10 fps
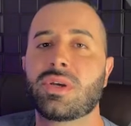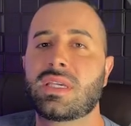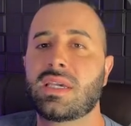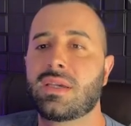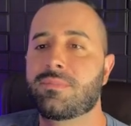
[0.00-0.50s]

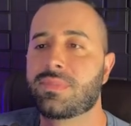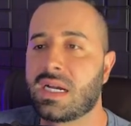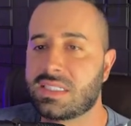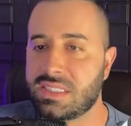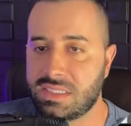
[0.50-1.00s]
results
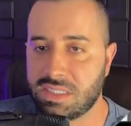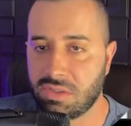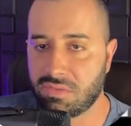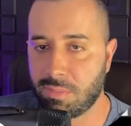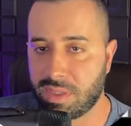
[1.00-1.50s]
because
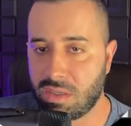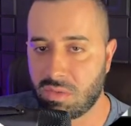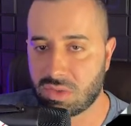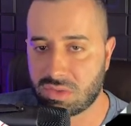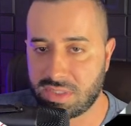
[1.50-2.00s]
I'm going to
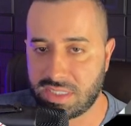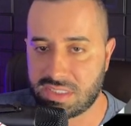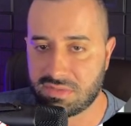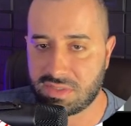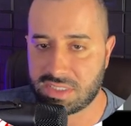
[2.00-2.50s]
take another
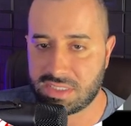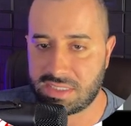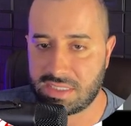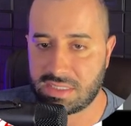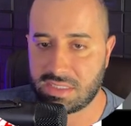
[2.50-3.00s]

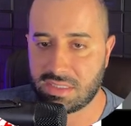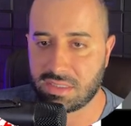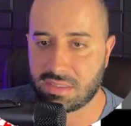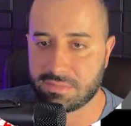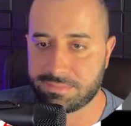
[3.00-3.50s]
creative that we
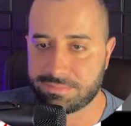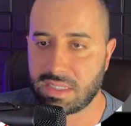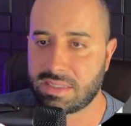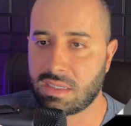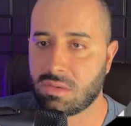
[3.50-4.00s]
have here
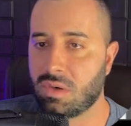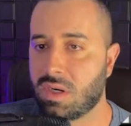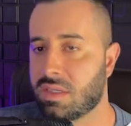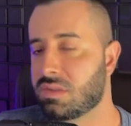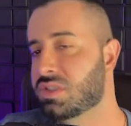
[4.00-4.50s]
because now
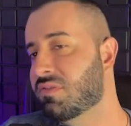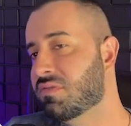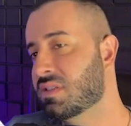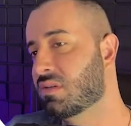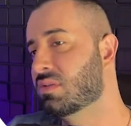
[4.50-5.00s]
I've made the
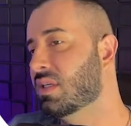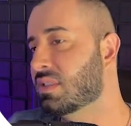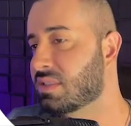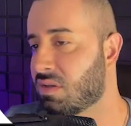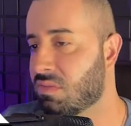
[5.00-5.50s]
change.
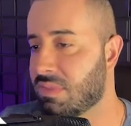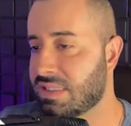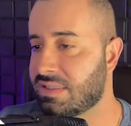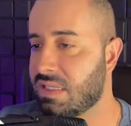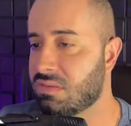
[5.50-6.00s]
But there's a
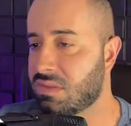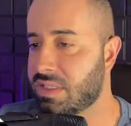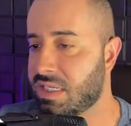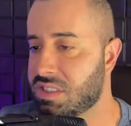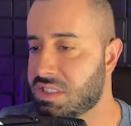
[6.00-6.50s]

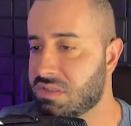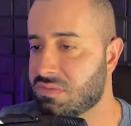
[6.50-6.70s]
creative